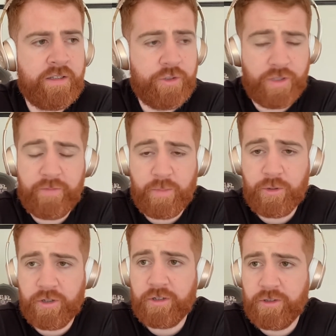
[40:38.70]
you'll have a
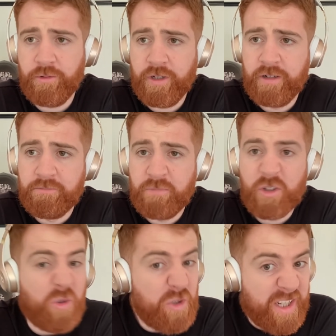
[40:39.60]
product owner,
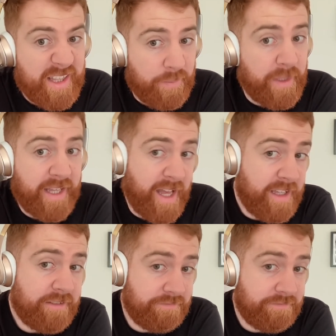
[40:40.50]
usually the BA,